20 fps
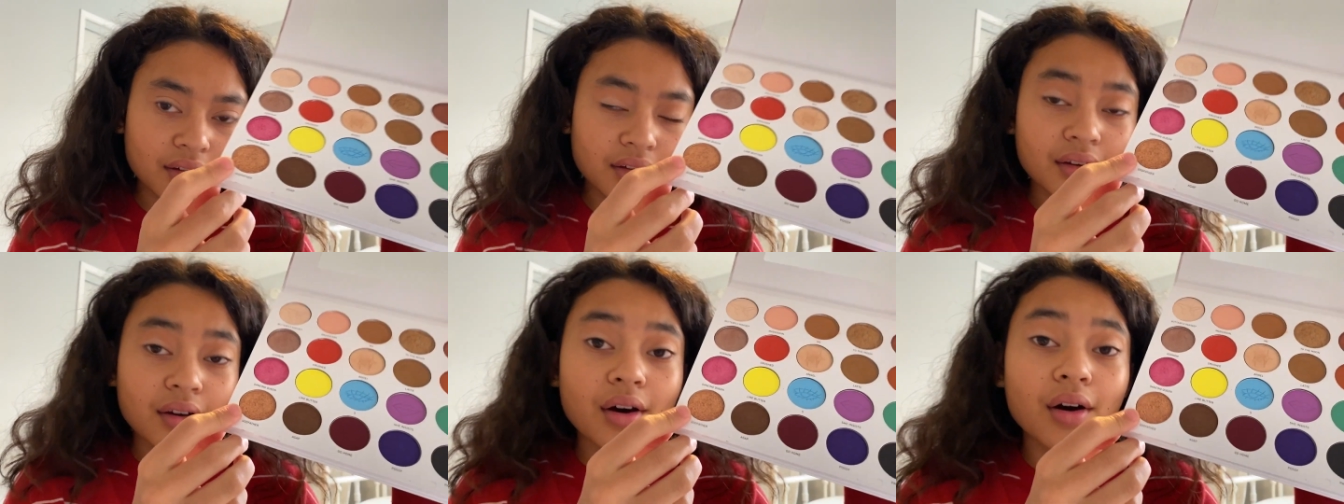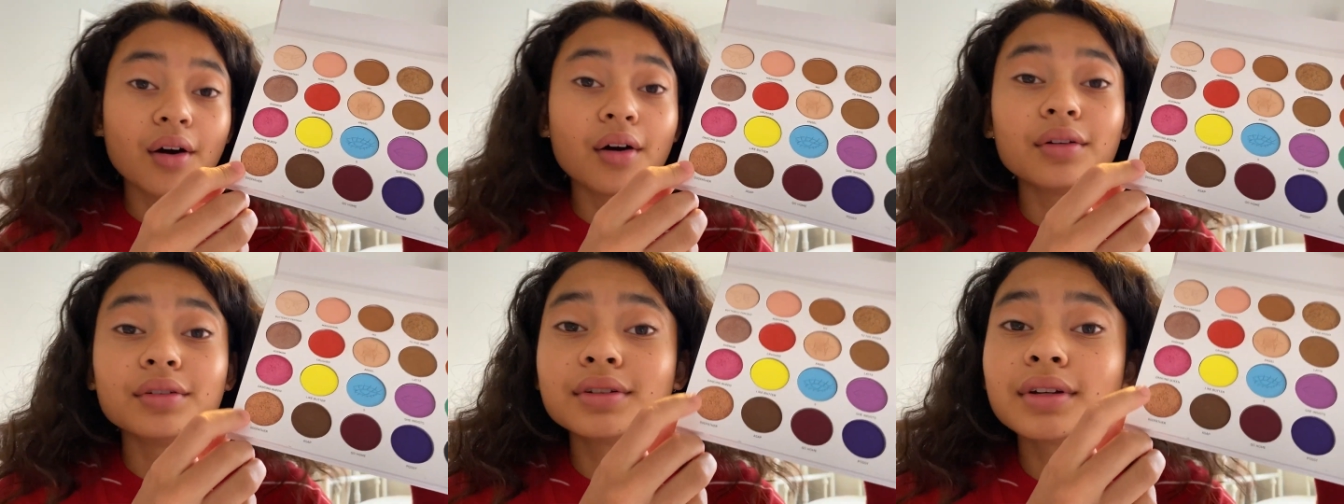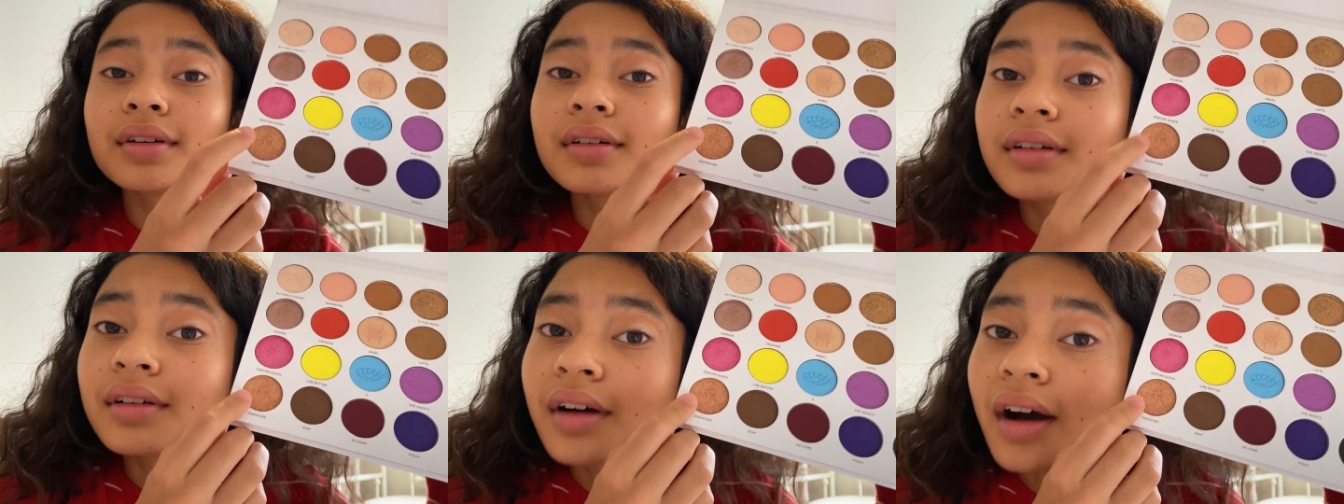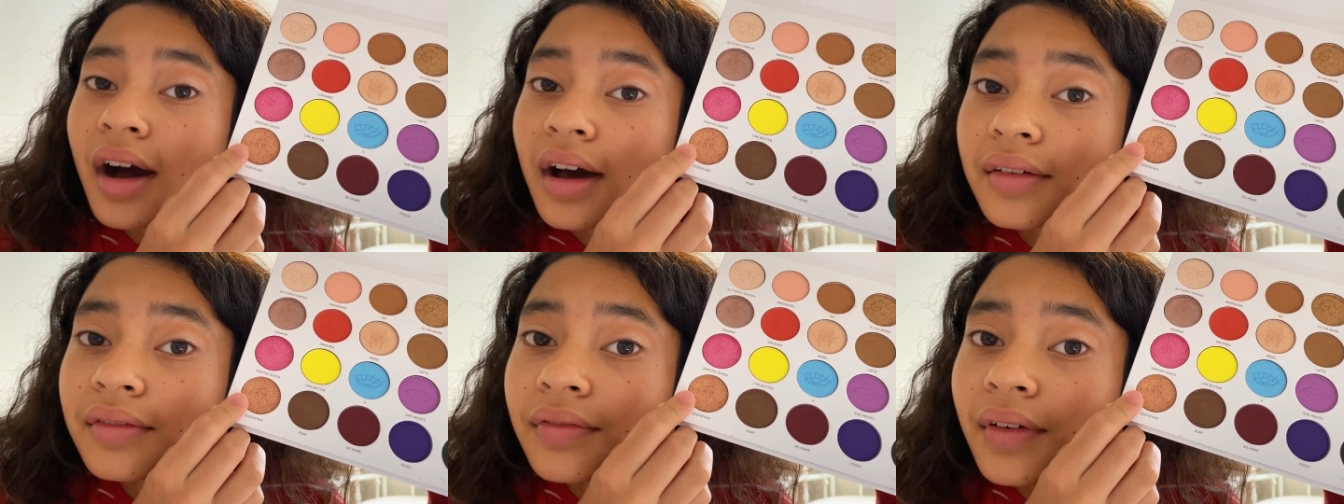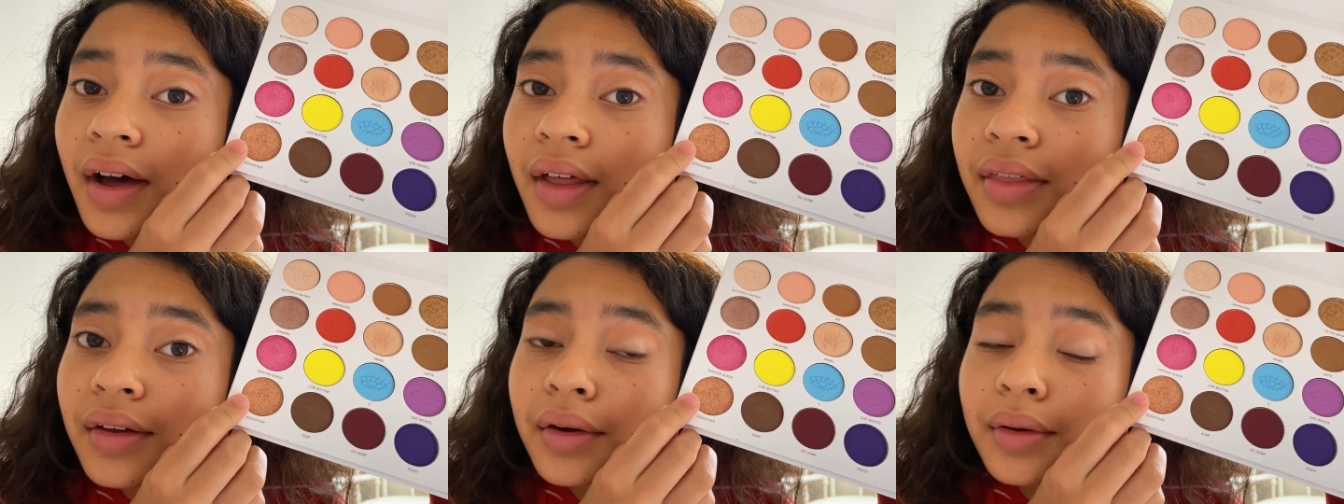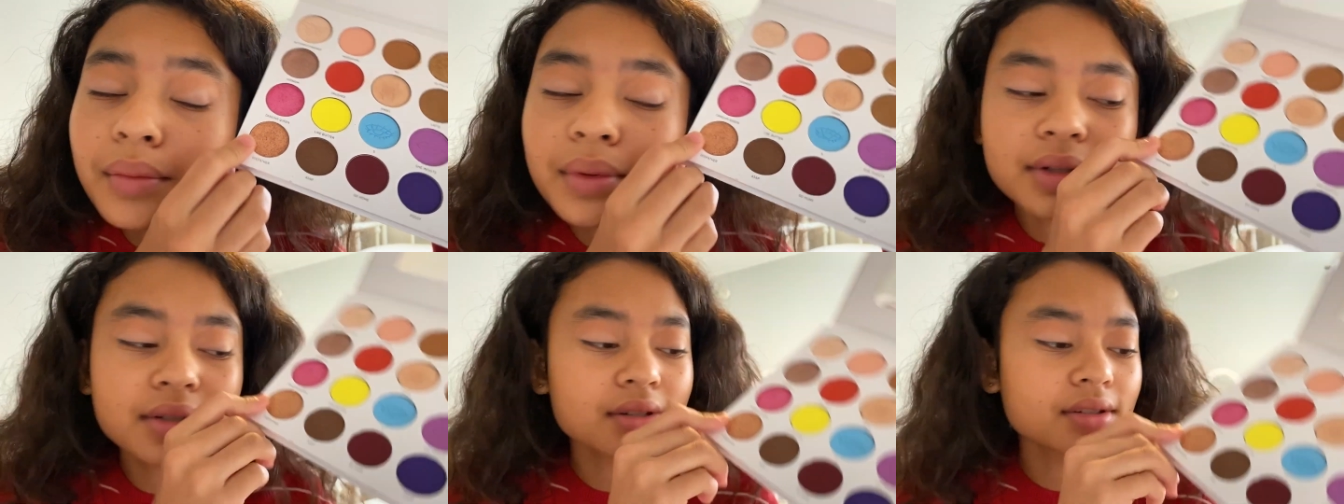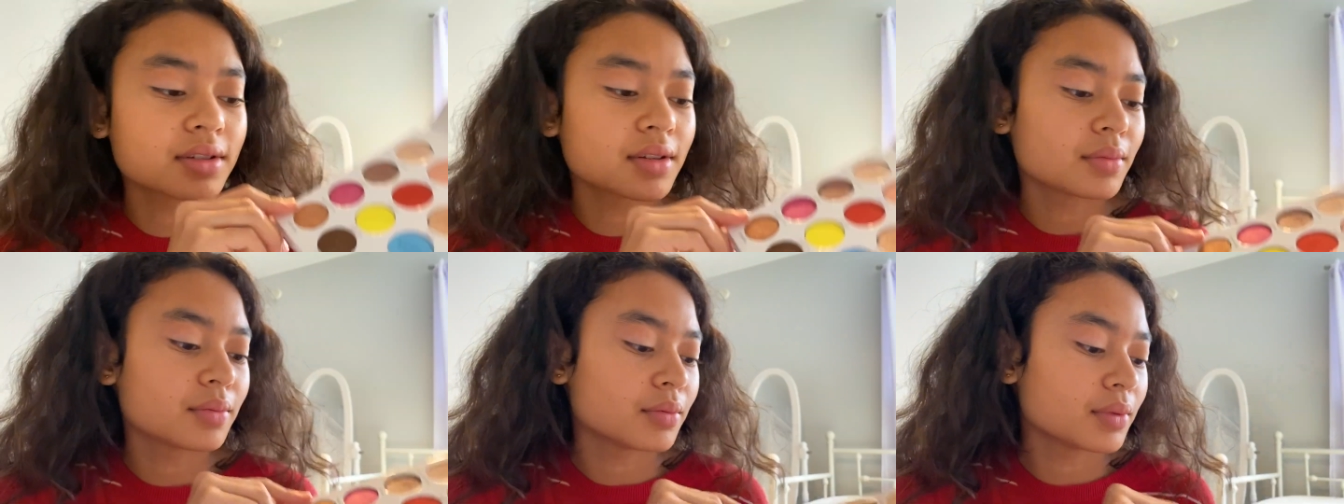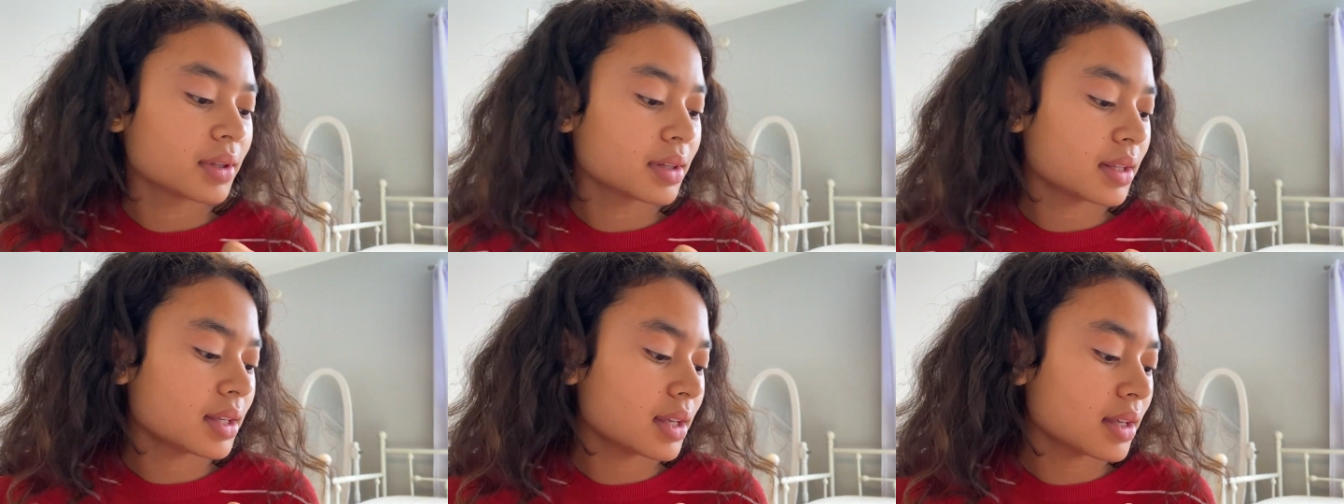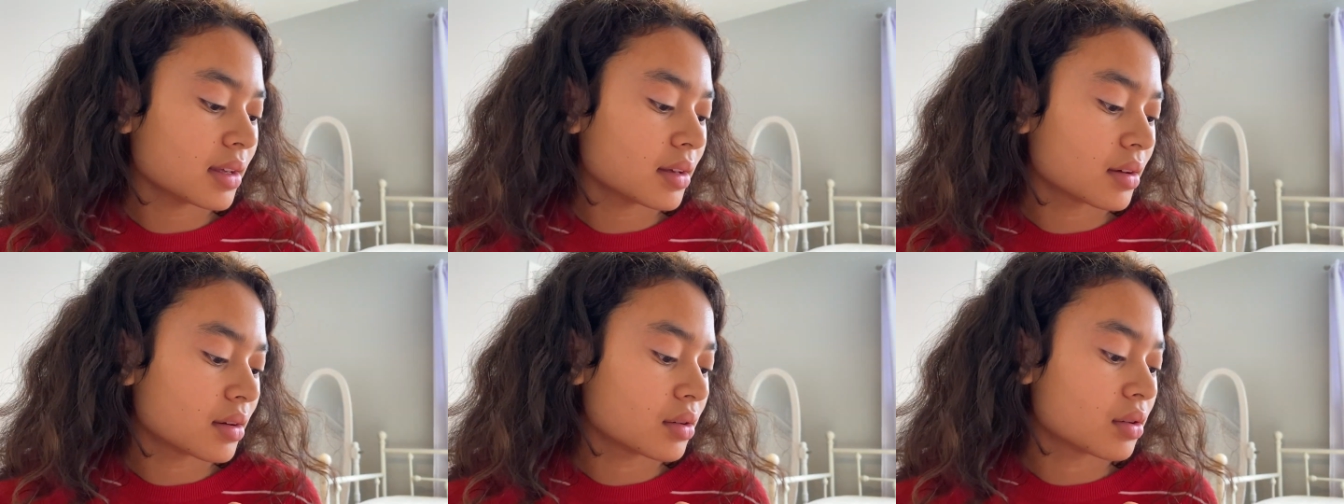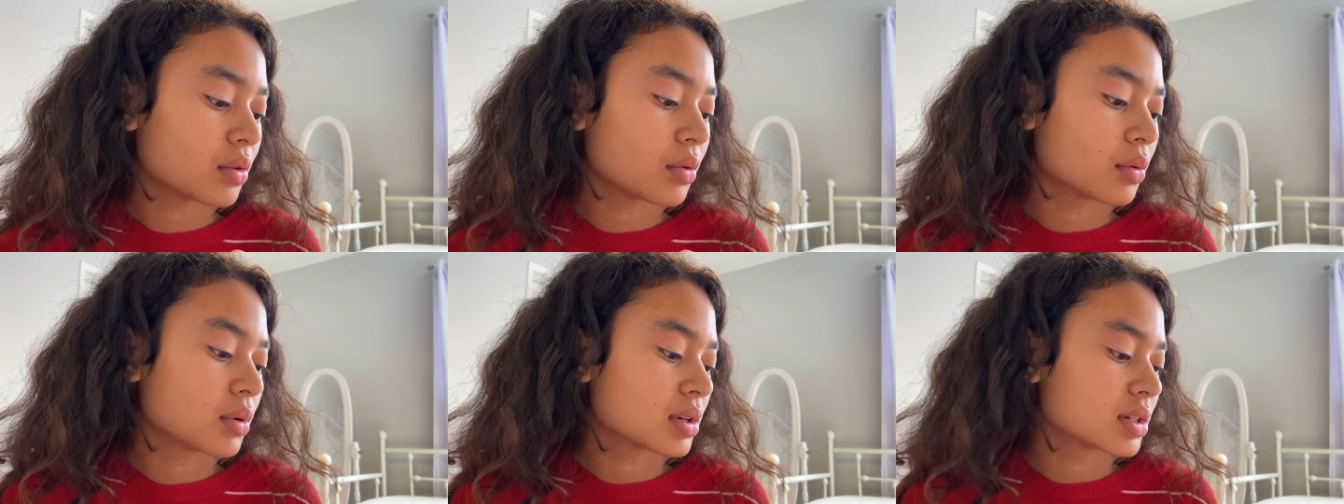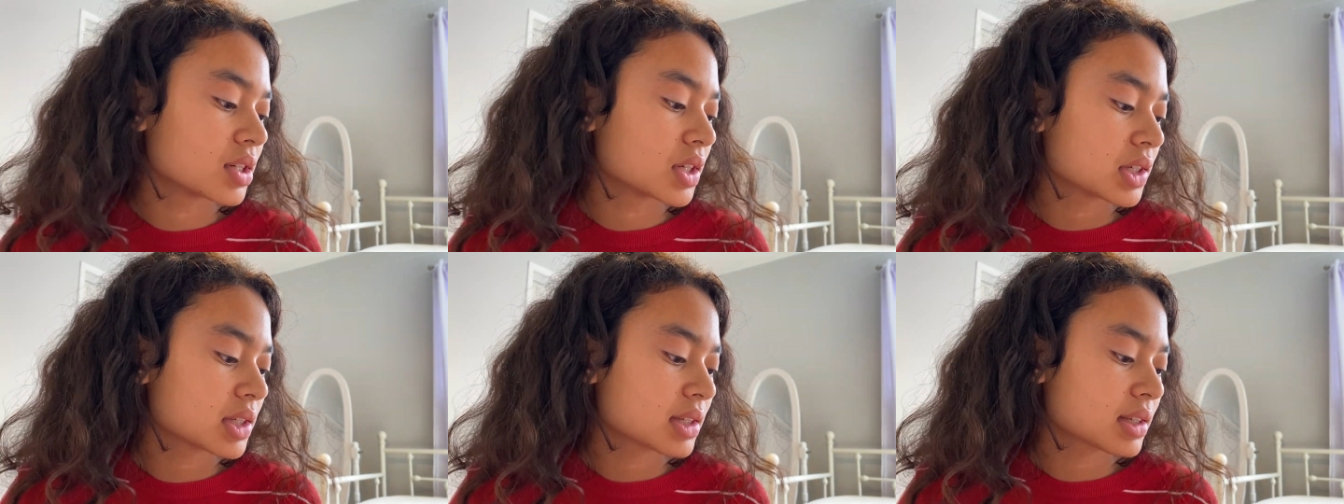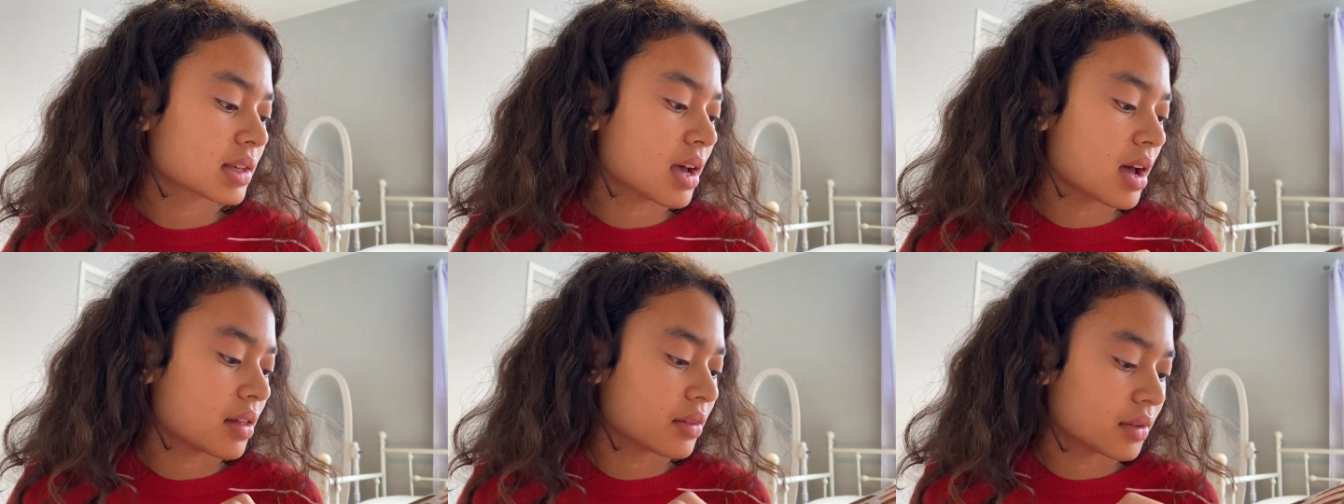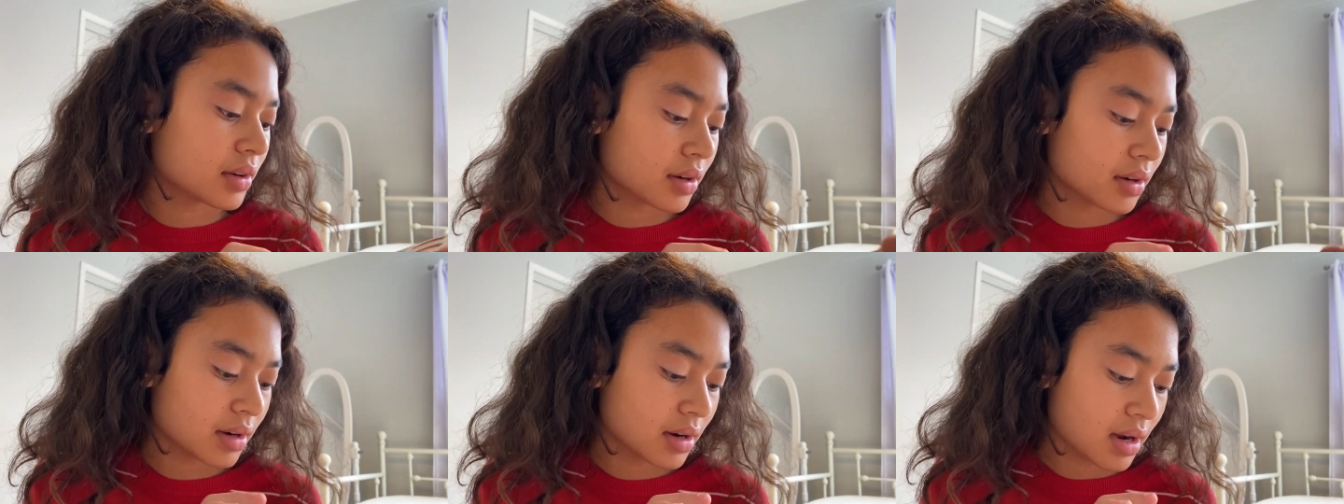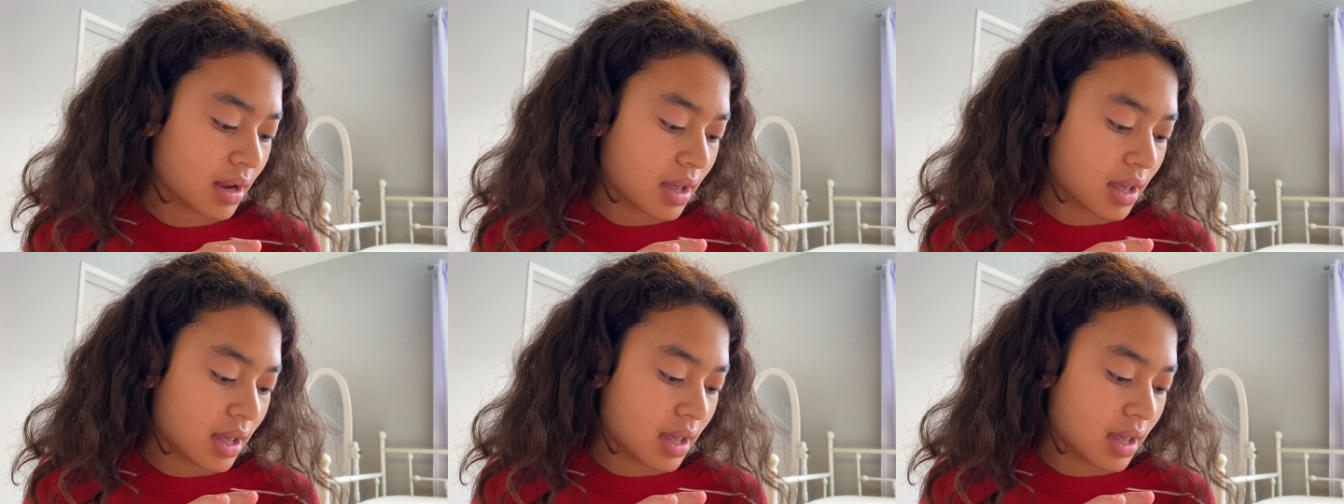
called Godfather, which is a really gorgeous color,